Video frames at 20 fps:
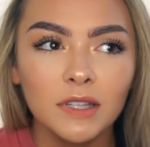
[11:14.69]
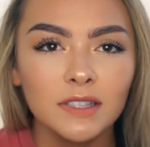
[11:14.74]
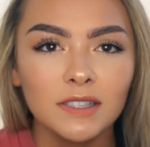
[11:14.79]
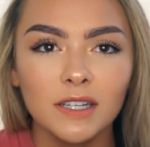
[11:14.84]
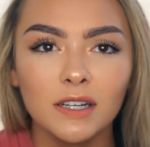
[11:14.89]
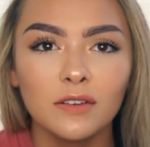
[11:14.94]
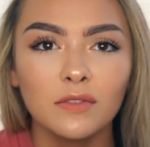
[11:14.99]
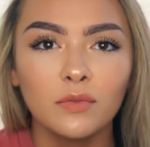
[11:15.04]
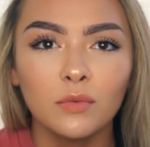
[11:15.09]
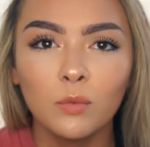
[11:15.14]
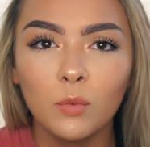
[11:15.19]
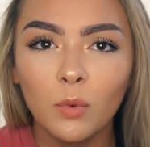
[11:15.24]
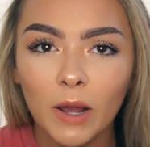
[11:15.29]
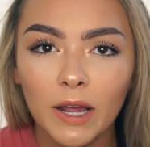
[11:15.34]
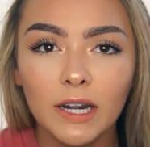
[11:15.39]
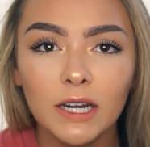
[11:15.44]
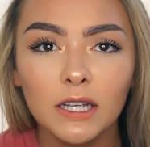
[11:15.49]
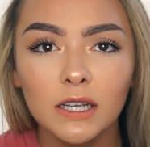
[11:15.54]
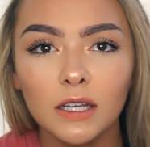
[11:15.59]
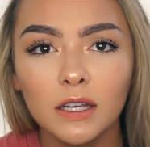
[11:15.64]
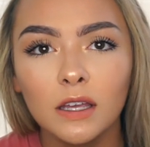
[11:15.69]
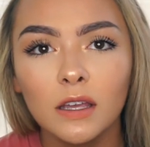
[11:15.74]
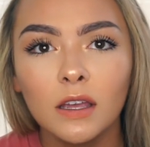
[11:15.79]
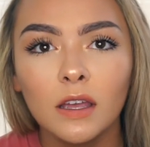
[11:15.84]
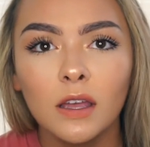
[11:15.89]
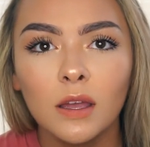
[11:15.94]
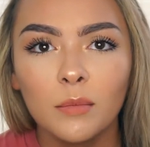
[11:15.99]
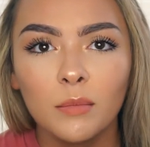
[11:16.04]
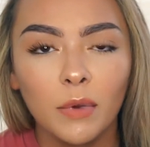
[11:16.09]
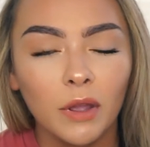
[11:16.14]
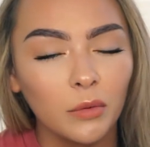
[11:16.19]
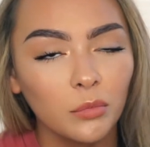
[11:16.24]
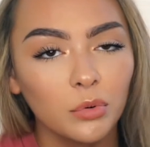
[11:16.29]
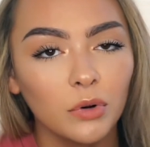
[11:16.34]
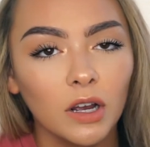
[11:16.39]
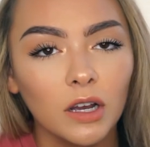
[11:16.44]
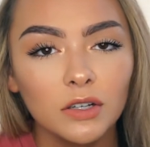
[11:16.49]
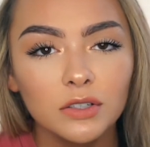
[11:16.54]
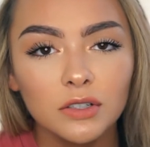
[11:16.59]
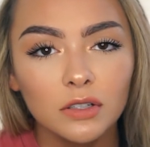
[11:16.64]
Instead of wetting my
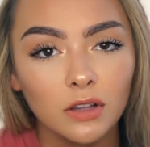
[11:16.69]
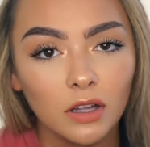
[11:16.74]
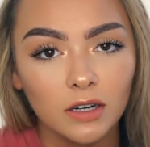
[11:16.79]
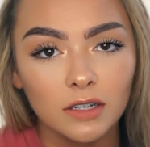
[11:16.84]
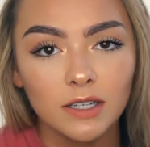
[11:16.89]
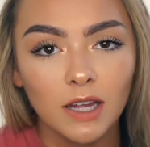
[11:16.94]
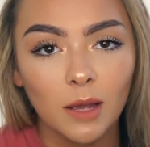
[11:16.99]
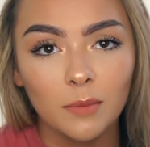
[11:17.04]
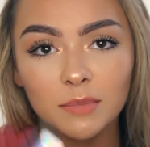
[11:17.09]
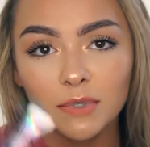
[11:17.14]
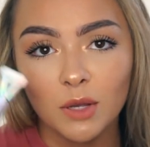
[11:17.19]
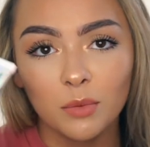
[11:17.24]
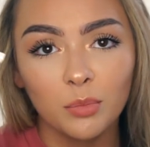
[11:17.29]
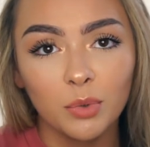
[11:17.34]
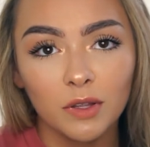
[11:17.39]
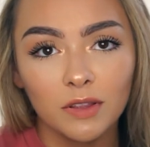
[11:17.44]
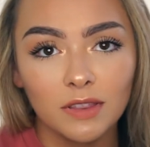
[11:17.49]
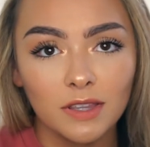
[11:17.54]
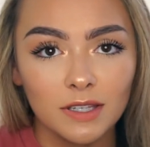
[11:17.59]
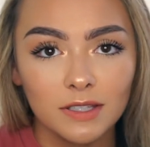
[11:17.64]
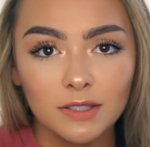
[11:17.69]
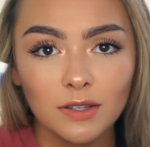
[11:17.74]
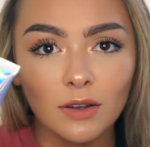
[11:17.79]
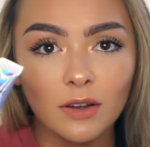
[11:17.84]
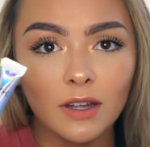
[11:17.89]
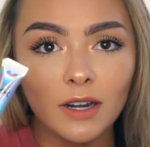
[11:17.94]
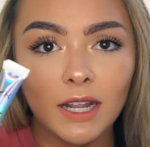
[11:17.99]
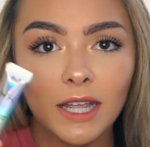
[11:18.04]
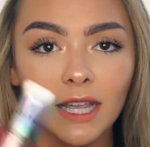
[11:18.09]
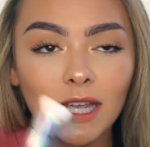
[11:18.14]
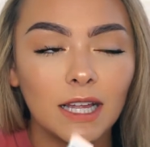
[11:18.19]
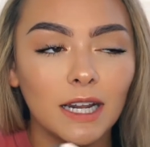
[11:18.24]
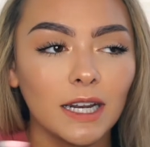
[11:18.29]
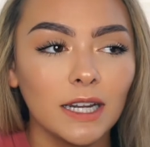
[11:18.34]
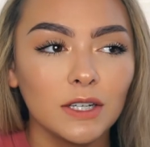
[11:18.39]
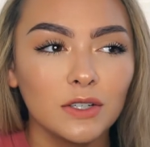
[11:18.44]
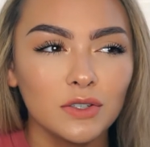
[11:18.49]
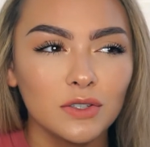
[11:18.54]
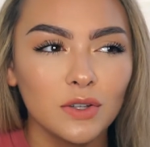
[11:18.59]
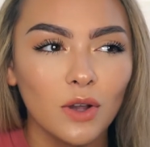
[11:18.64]
brush, a lot of times I'll put this on
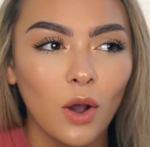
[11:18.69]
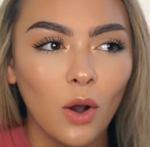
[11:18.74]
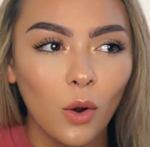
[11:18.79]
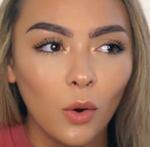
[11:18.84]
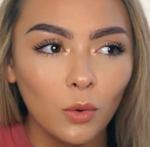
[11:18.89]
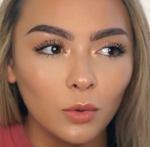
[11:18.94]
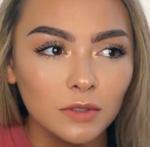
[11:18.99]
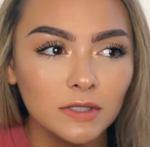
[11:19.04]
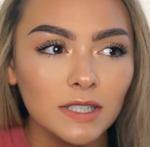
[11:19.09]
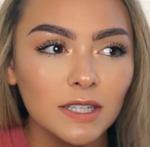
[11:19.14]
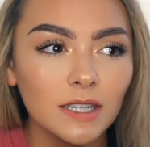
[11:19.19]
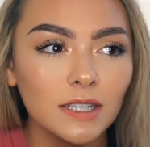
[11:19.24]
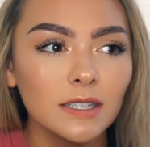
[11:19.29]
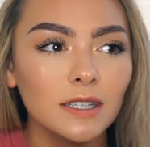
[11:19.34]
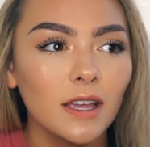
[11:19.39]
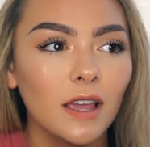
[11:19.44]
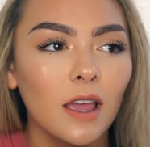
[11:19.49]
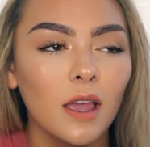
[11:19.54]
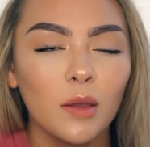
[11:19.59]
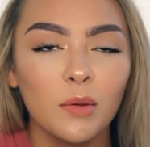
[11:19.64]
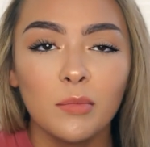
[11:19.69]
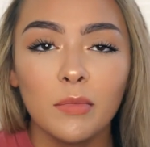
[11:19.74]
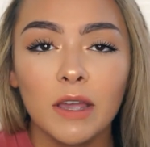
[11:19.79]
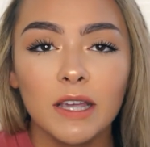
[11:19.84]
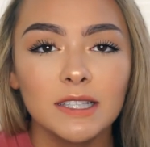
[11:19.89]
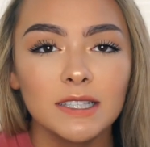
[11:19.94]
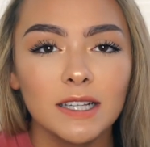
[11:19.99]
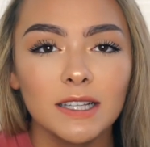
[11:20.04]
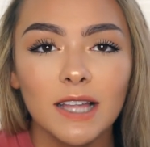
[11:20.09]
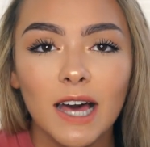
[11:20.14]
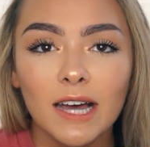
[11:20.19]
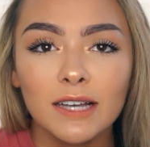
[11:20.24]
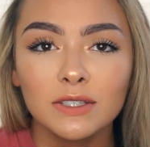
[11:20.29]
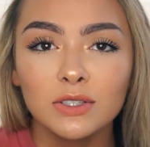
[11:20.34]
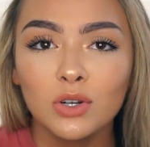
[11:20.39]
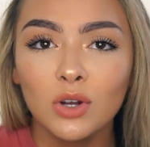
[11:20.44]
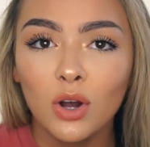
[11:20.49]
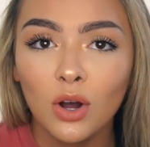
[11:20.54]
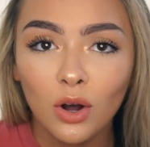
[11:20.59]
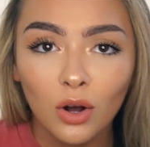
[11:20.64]
and it just holds it, makes it
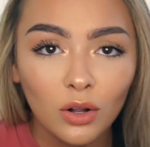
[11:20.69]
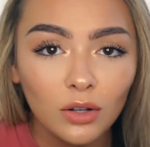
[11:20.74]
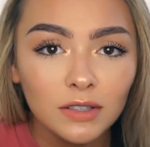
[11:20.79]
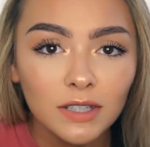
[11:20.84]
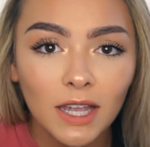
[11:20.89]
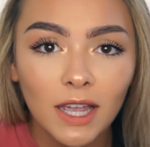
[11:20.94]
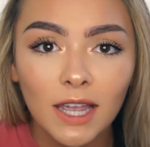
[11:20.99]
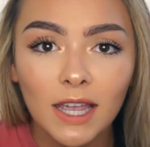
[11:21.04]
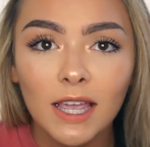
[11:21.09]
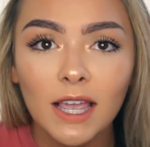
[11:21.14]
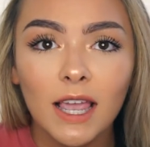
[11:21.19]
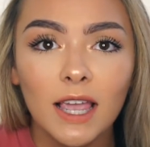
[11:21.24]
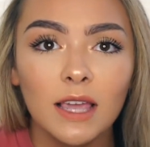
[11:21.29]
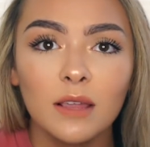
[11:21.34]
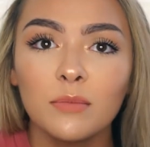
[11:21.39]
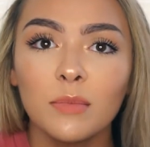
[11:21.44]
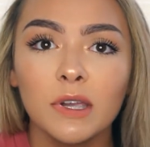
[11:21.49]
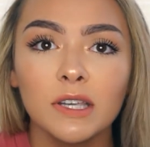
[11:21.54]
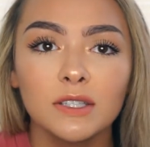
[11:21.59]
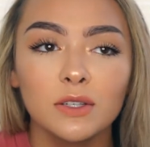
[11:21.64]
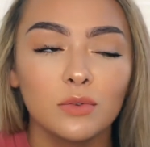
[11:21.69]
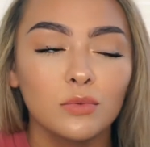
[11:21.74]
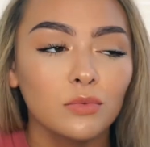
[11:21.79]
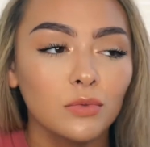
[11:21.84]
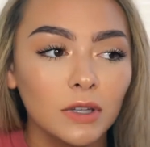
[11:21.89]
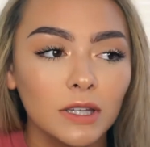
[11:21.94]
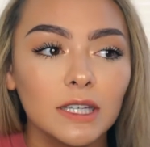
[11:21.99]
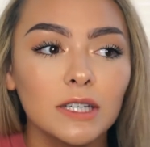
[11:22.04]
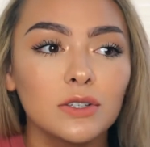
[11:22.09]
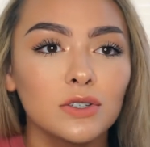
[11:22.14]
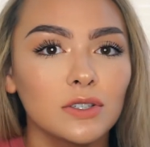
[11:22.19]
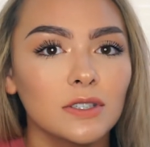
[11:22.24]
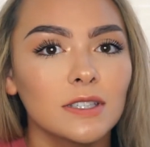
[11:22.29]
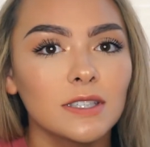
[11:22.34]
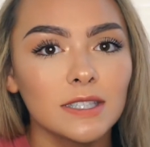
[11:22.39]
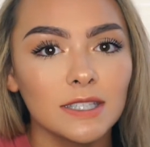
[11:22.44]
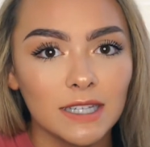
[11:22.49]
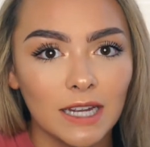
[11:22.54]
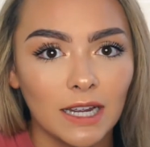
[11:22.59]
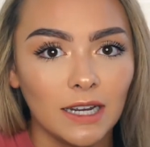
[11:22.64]
last all day and makes it really just
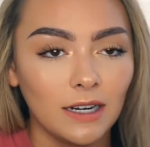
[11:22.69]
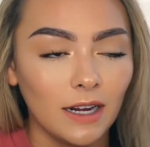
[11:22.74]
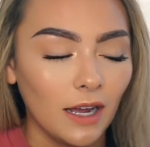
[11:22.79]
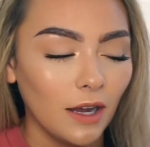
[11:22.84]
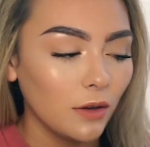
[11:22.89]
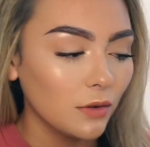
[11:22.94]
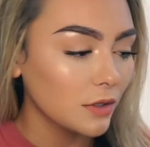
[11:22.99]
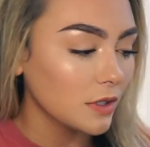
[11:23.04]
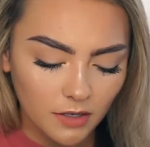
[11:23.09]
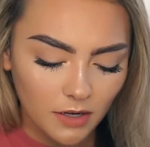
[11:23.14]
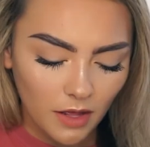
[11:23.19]
stand out.